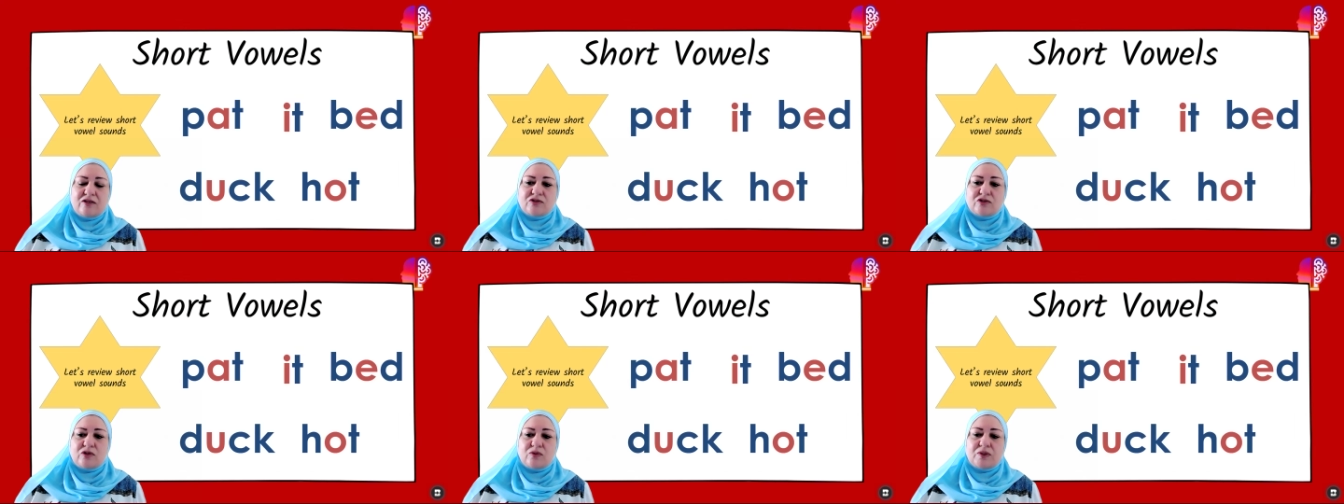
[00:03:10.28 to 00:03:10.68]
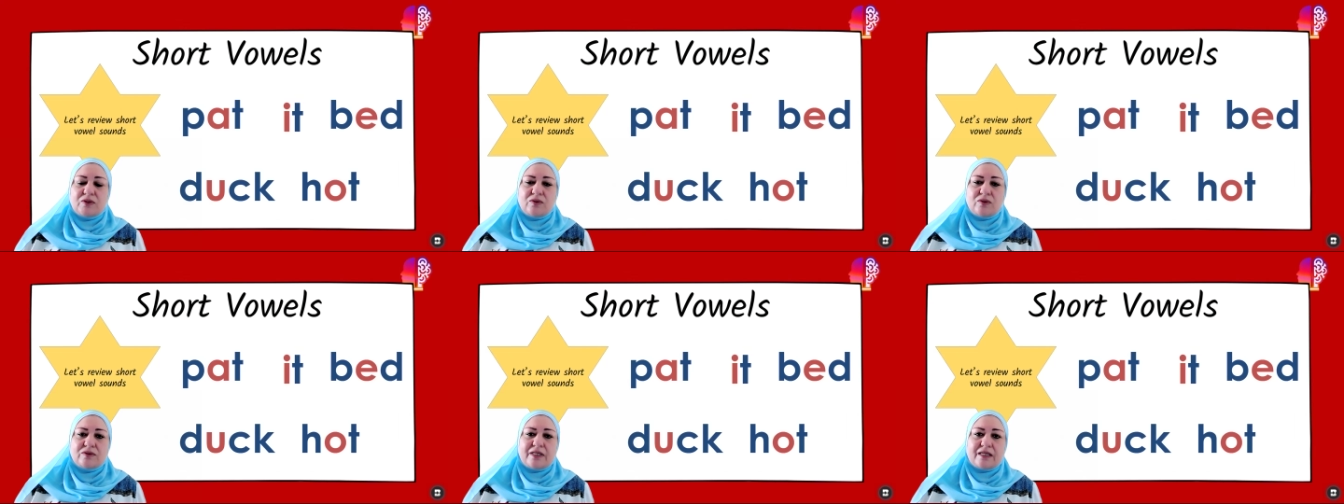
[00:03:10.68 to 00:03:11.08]
So we
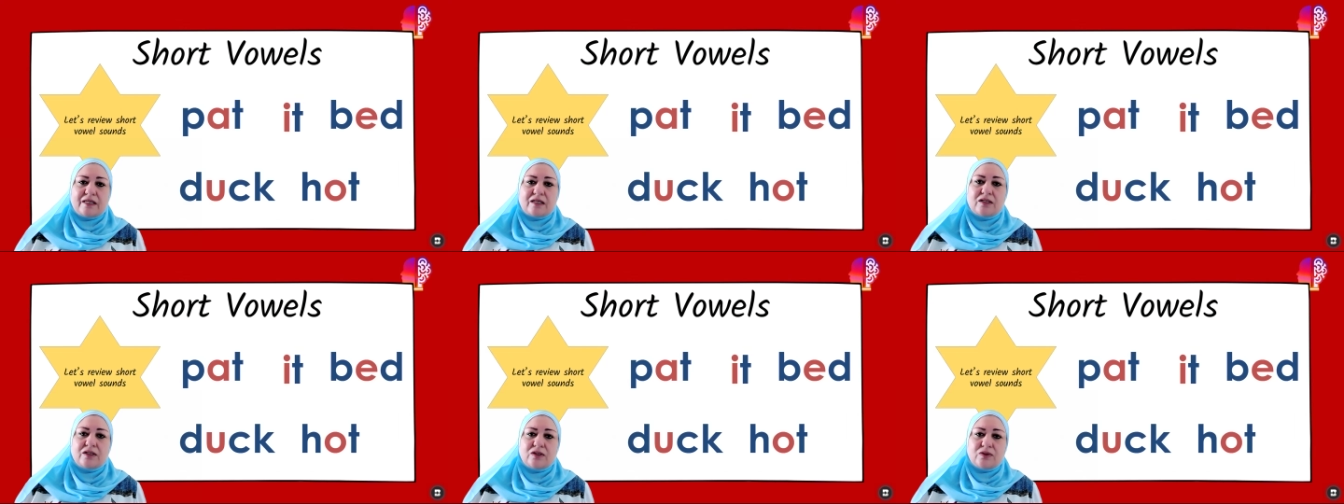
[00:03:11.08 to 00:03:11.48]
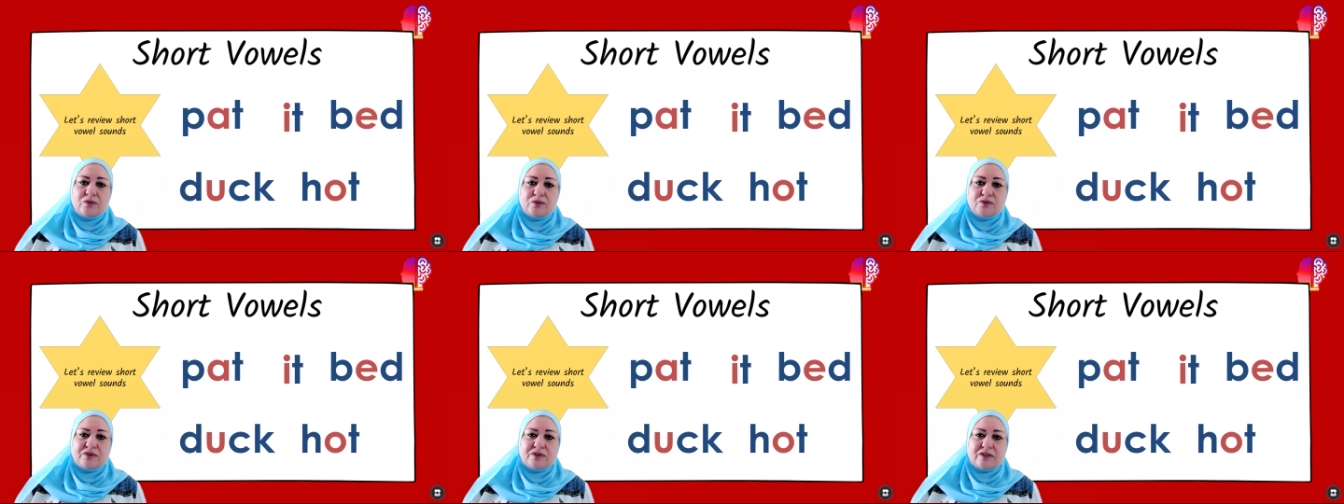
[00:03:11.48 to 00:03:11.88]
call that a
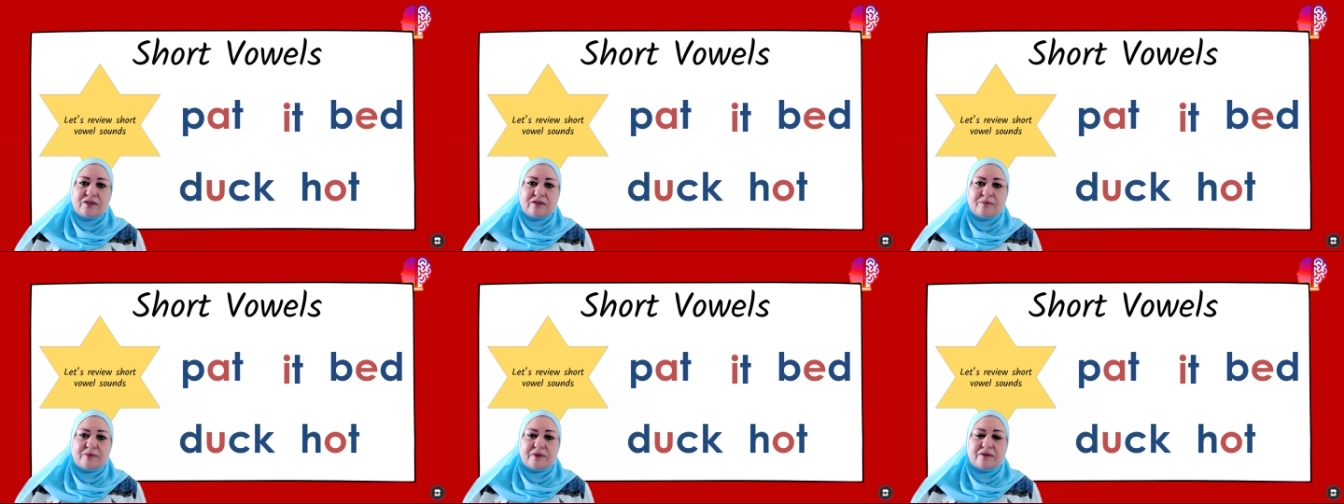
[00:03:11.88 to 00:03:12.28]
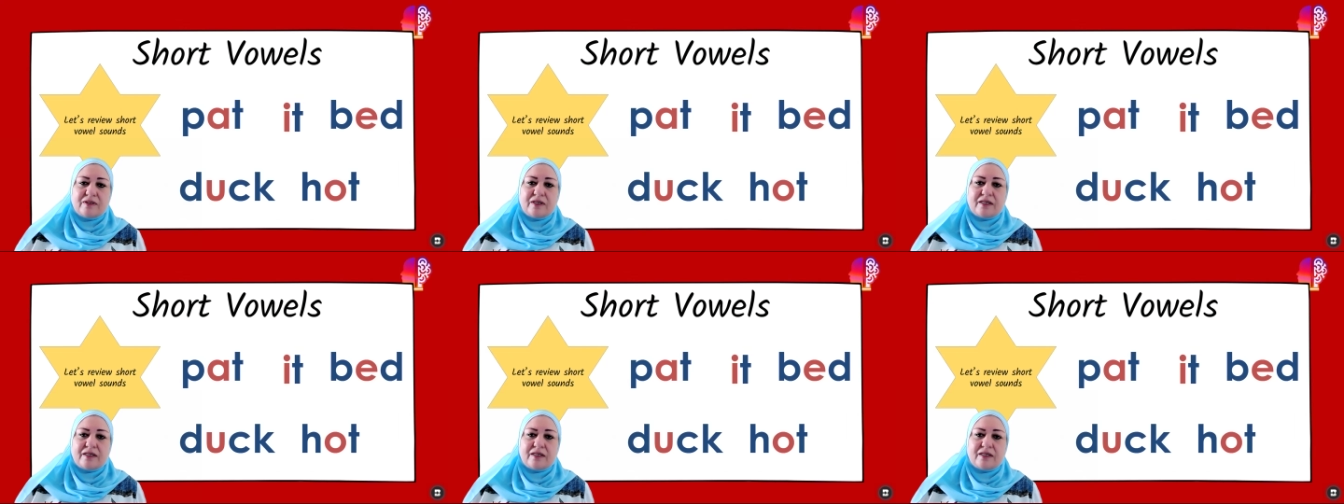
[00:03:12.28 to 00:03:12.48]
closed syllable.